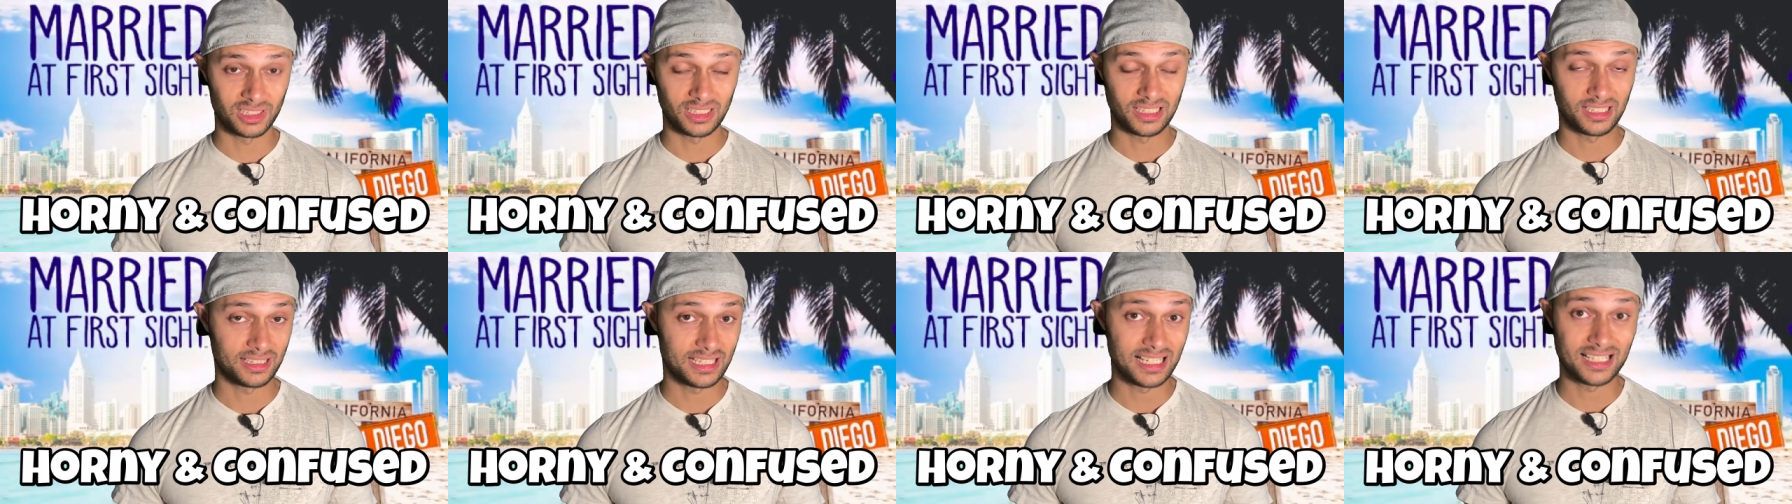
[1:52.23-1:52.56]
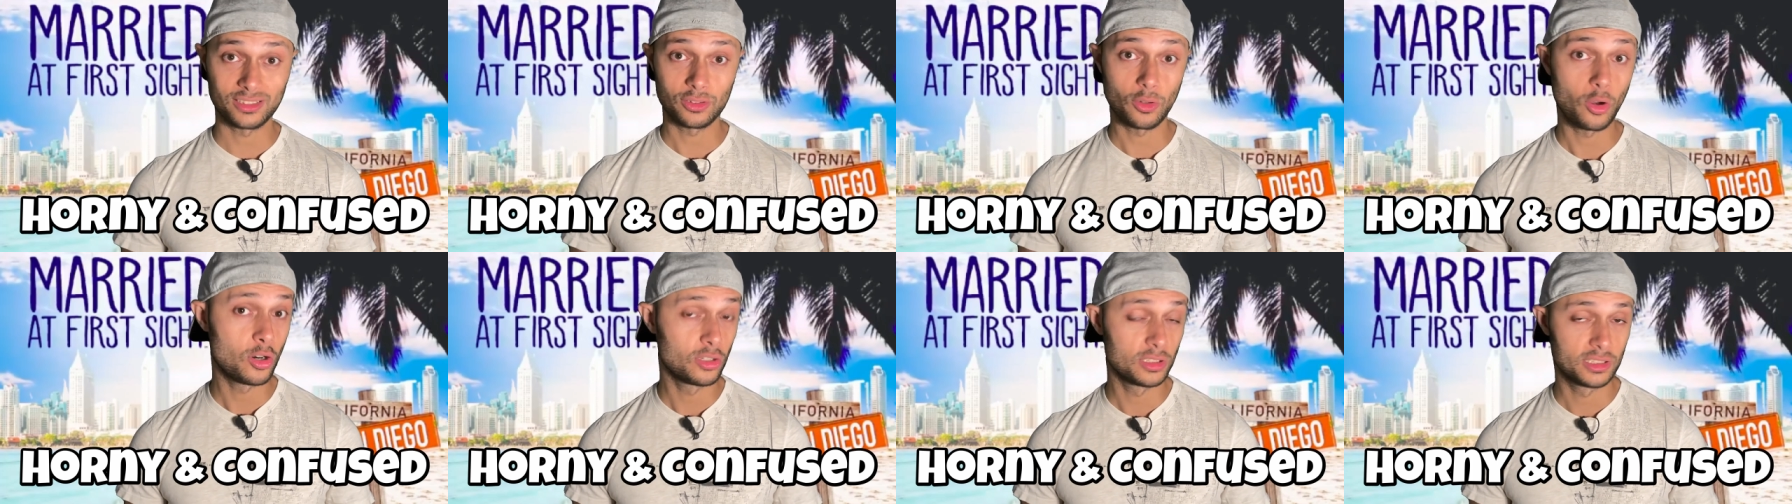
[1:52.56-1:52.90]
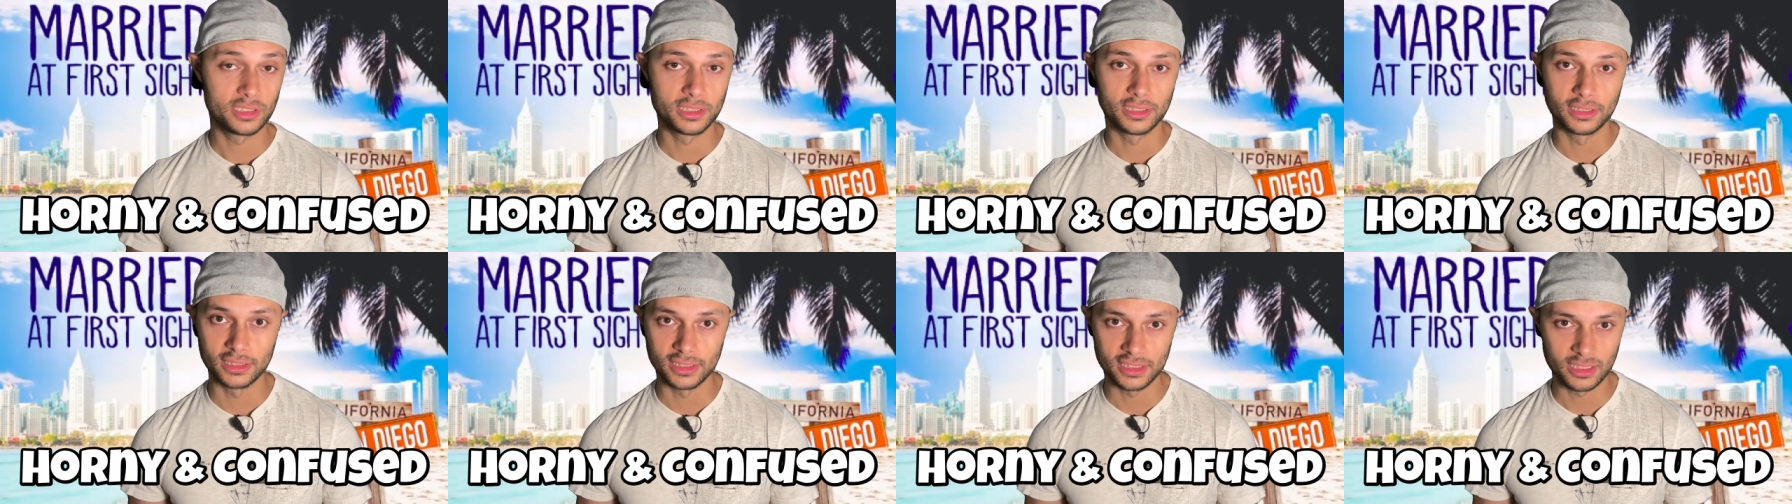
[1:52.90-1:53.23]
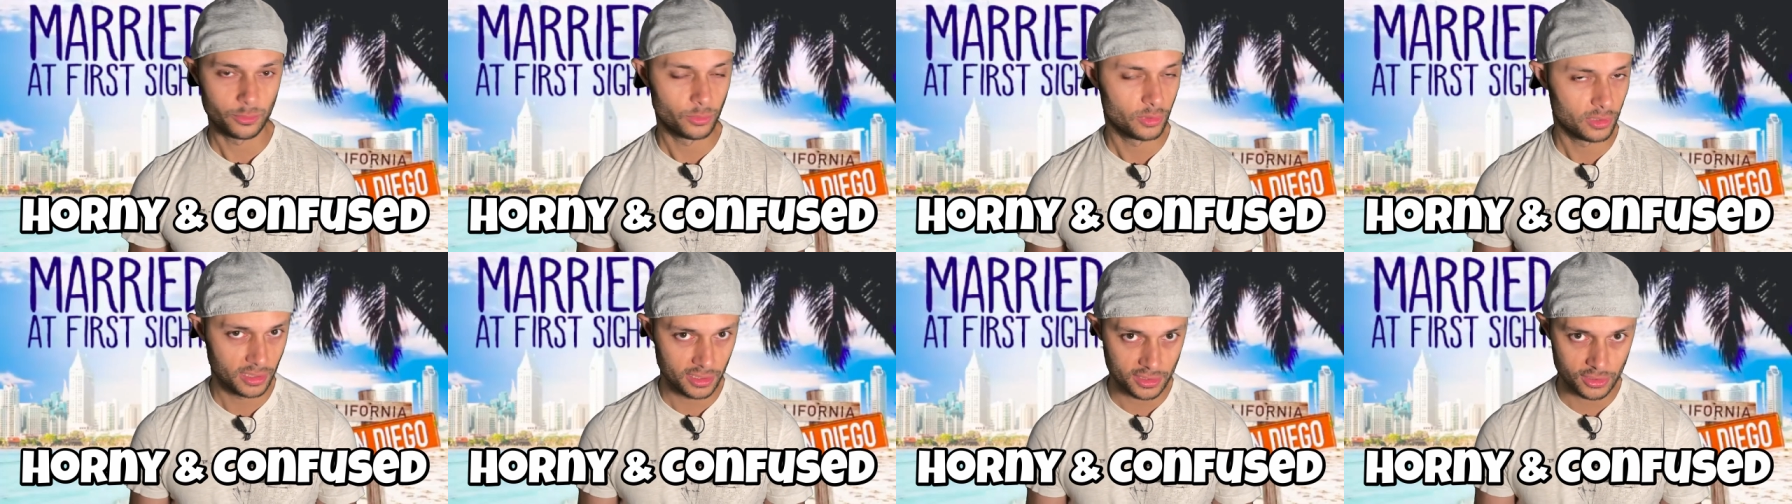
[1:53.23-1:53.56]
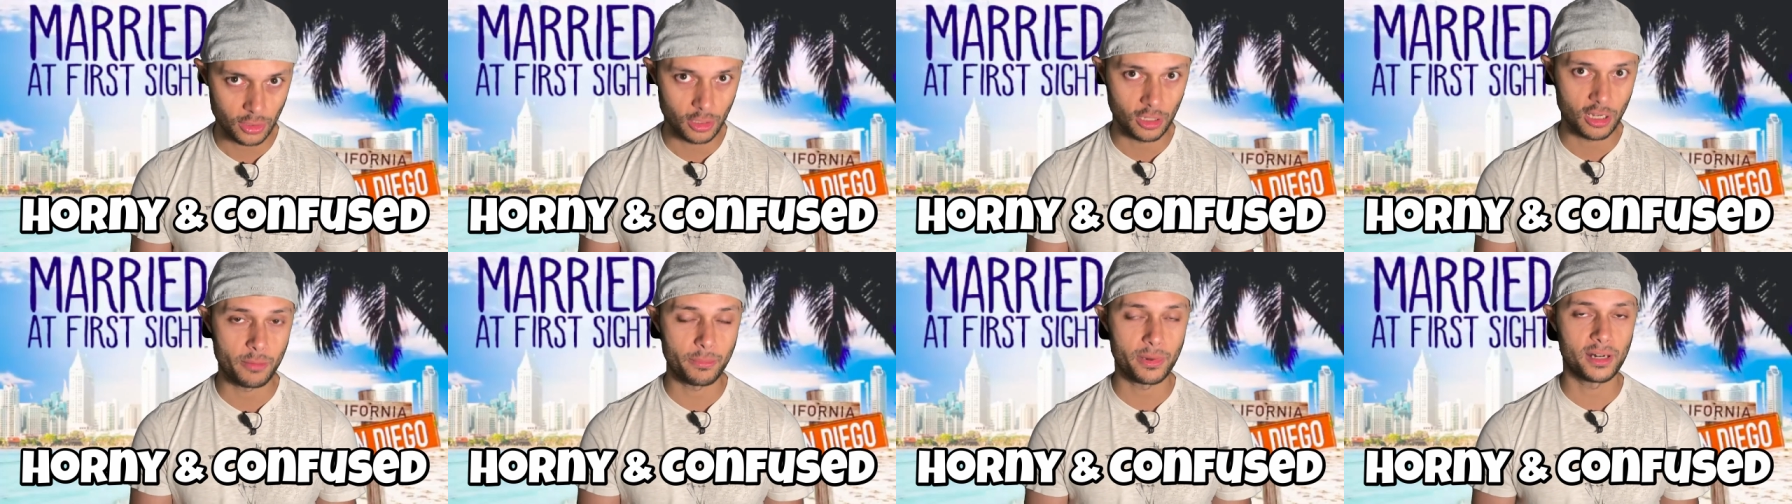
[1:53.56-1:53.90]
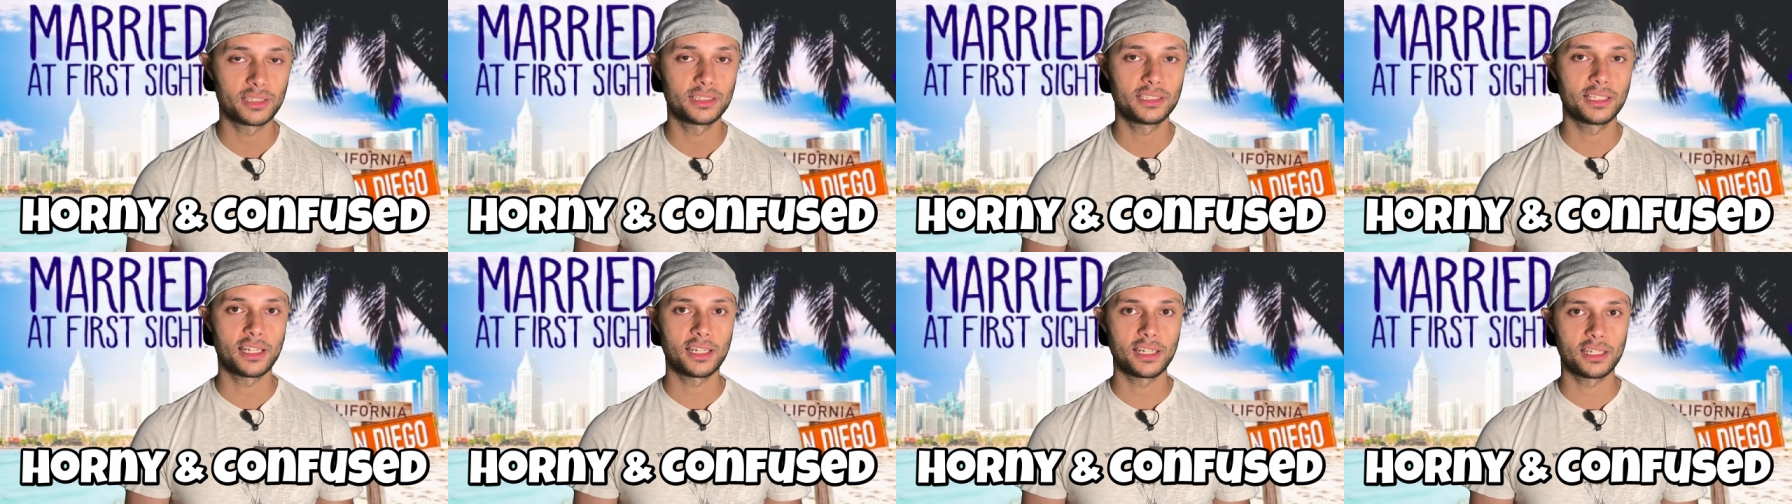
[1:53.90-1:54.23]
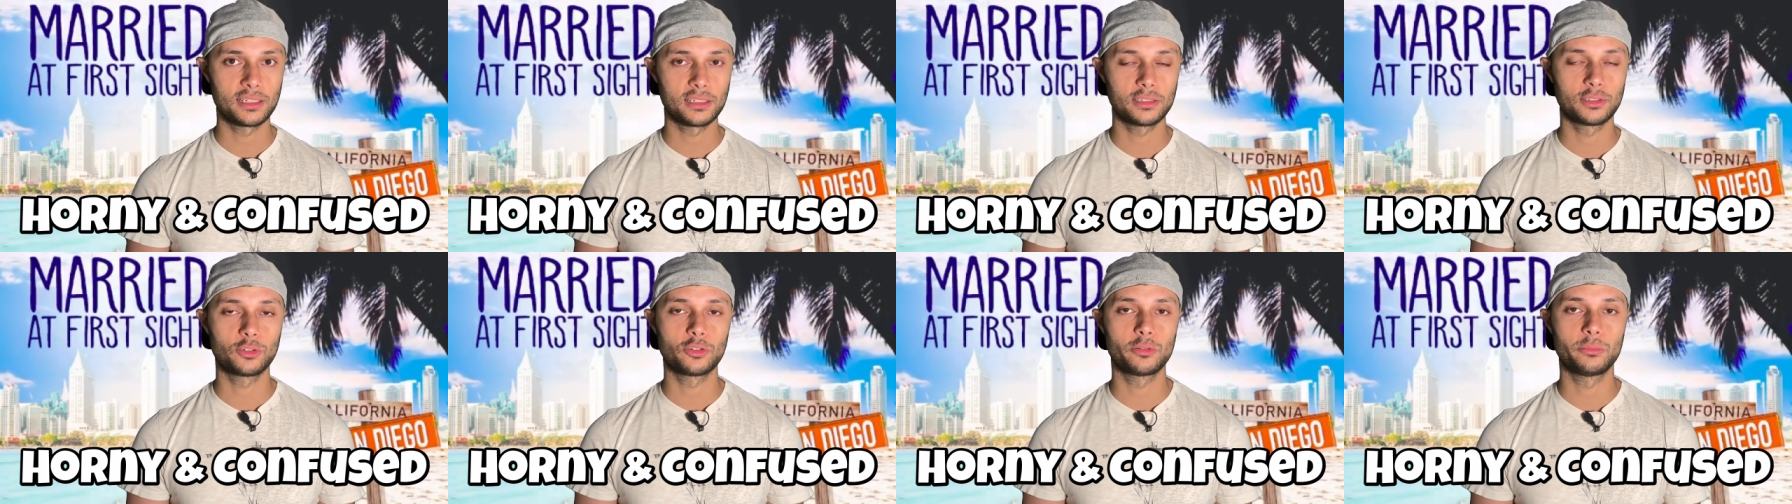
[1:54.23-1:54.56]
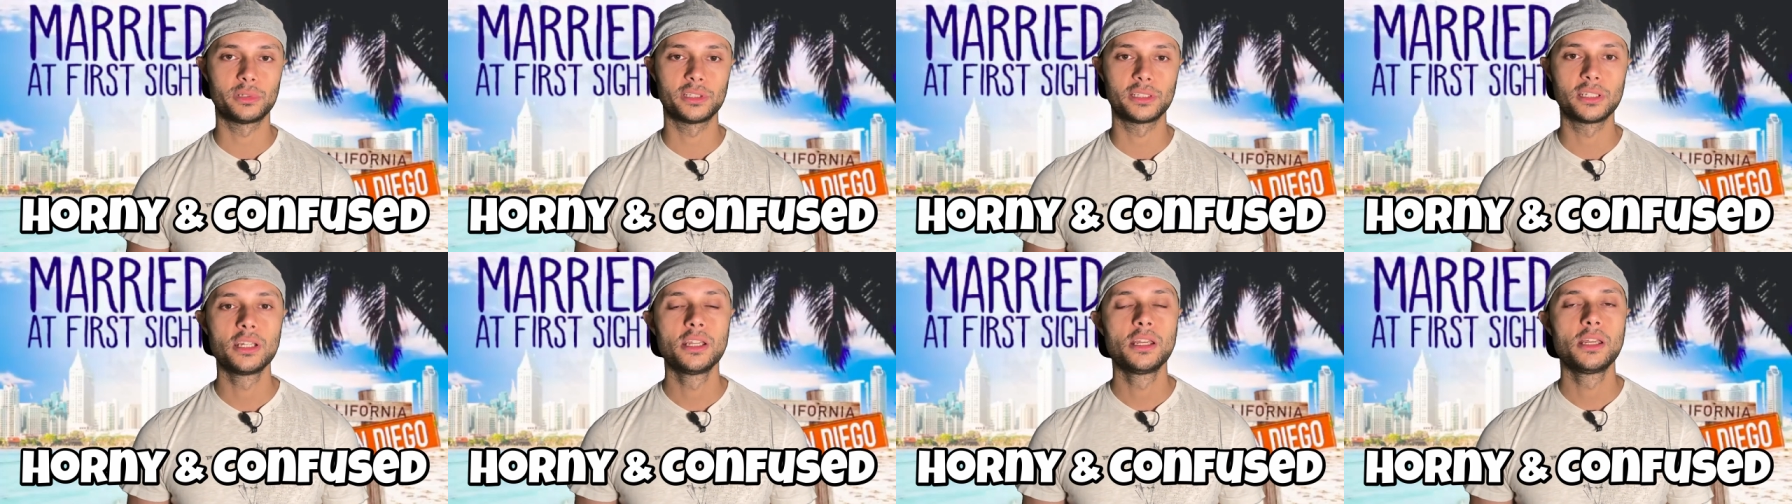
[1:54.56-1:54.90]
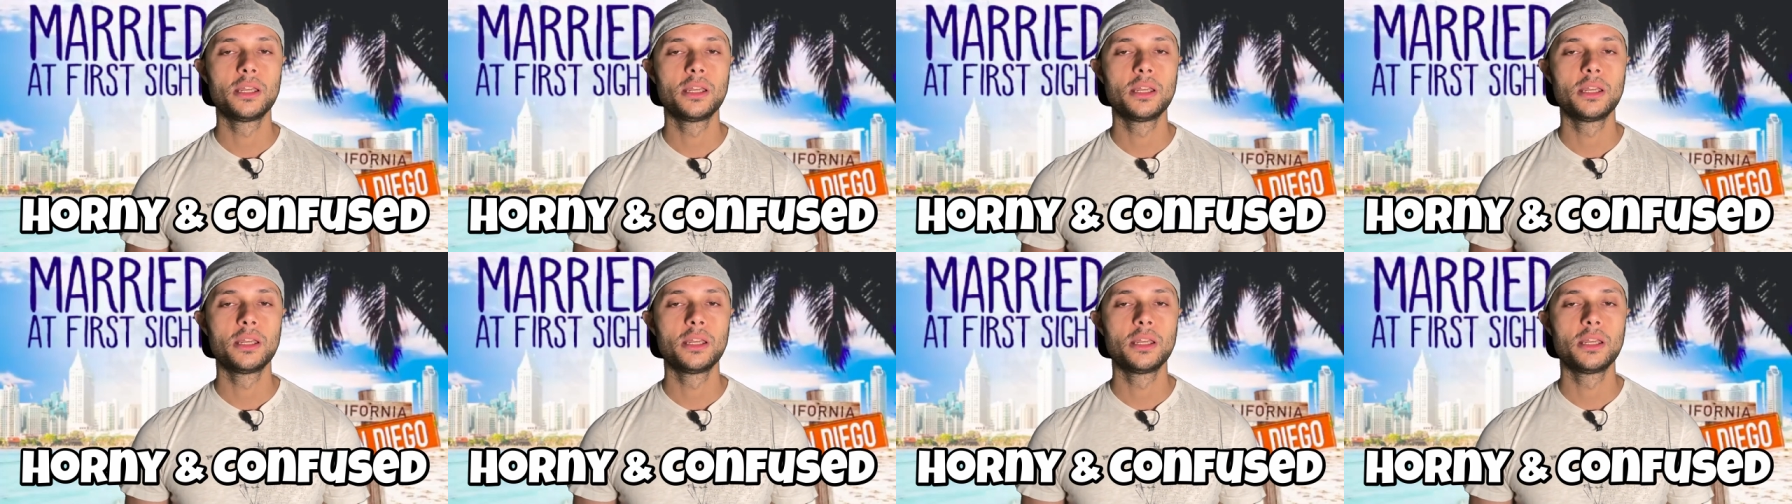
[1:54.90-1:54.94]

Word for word: like that's all it is, and we're gonna talk about that in a little bit.